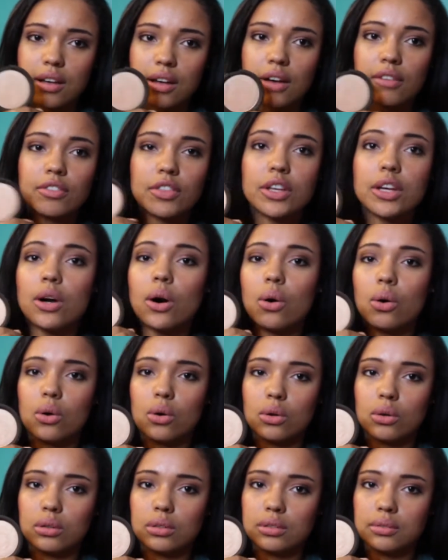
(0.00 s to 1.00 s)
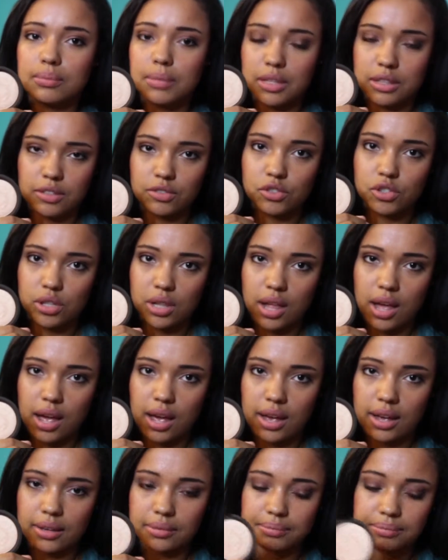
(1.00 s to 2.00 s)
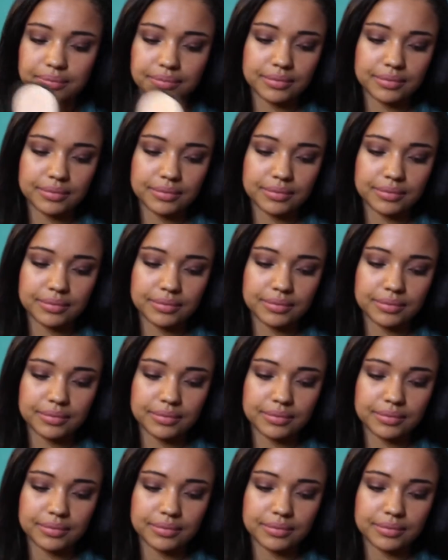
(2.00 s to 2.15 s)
of the whole month of July.